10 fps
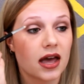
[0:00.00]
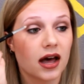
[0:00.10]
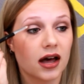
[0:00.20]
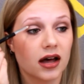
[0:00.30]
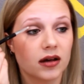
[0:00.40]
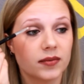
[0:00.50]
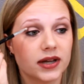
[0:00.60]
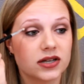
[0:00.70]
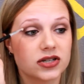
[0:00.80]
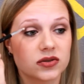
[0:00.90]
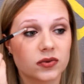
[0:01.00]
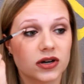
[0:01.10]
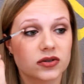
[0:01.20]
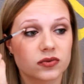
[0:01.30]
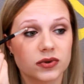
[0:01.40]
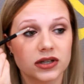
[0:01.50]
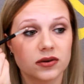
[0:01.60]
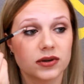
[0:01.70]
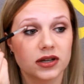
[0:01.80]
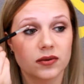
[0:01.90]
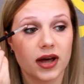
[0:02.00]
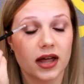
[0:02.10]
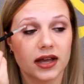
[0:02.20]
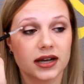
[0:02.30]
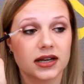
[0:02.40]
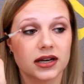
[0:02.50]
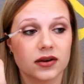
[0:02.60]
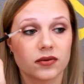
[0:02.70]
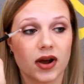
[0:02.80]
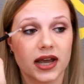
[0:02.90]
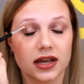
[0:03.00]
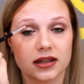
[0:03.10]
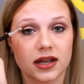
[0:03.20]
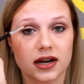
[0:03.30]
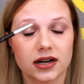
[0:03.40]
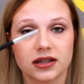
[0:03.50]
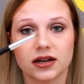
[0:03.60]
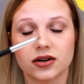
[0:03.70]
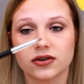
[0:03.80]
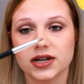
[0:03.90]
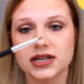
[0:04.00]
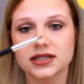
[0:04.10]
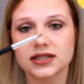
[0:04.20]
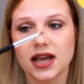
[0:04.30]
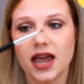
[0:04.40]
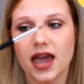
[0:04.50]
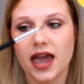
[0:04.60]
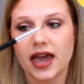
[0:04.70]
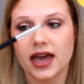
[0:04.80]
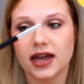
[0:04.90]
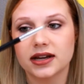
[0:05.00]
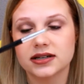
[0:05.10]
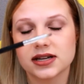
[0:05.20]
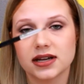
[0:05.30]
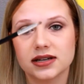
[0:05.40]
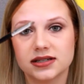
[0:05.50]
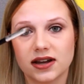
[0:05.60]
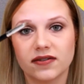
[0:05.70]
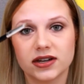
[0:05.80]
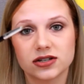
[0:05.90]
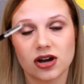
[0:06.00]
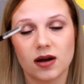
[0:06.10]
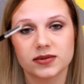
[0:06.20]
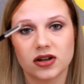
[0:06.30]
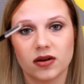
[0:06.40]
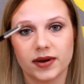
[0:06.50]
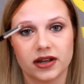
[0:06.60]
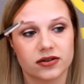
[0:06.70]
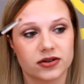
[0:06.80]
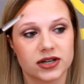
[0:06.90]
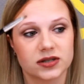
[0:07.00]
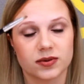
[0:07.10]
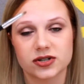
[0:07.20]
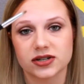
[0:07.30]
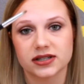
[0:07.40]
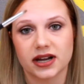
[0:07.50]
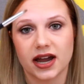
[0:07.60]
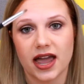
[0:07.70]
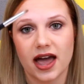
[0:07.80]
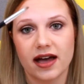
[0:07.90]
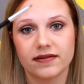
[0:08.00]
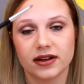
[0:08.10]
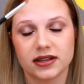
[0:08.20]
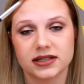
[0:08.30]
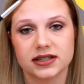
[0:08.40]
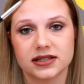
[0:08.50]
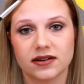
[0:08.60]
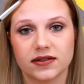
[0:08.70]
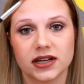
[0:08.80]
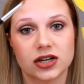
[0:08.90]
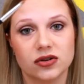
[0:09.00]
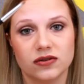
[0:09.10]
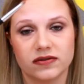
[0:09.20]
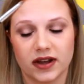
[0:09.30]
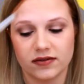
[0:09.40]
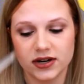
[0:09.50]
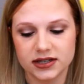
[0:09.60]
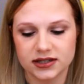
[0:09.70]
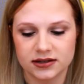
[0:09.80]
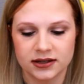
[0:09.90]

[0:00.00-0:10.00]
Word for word: Um, it just works really, really well at getting right in there in the crease, and definitely tops all my other crease brushes that I have. This is definitely a new favorite.